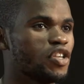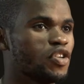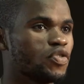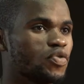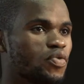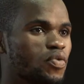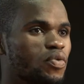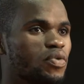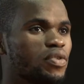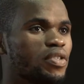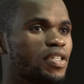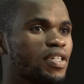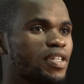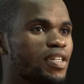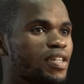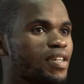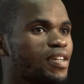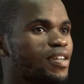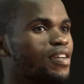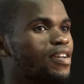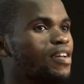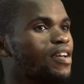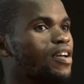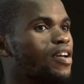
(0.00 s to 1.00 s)
years old,
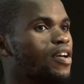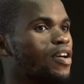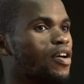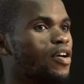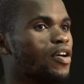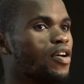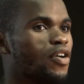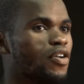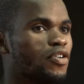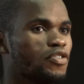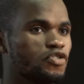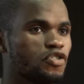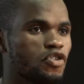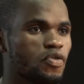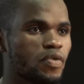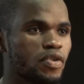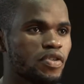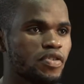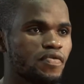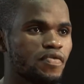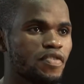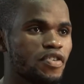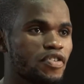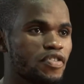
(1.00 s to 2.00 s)
so I
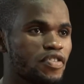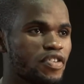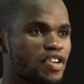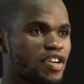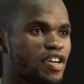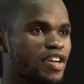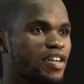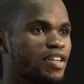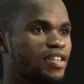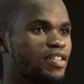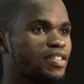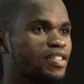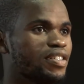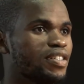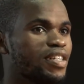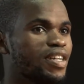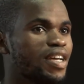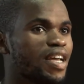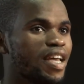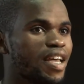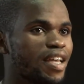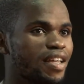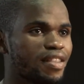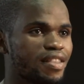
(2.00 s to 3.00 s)
was very young
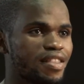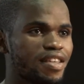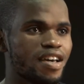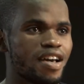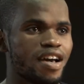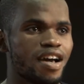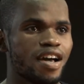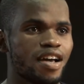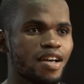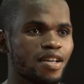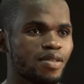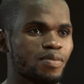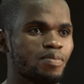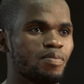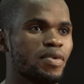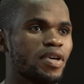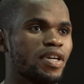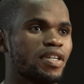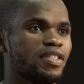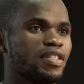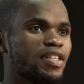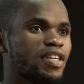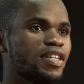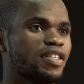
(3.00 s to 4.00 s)
in their eyes.
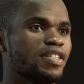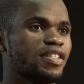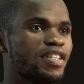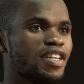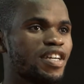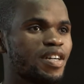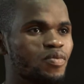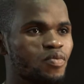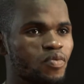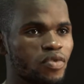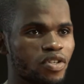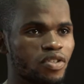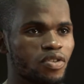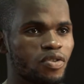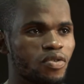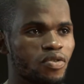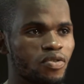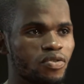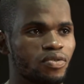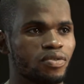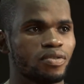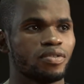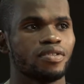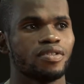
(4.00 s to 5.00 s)
But as time went
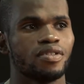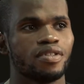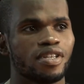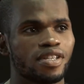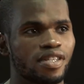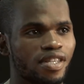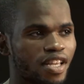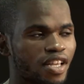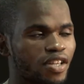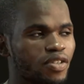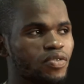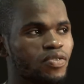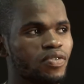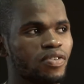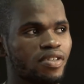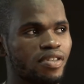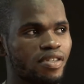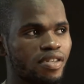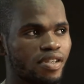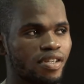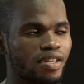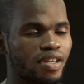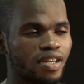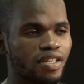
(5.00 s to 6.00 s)
on, they started to
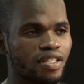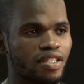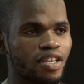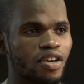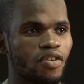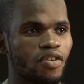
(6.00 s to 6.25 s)
see that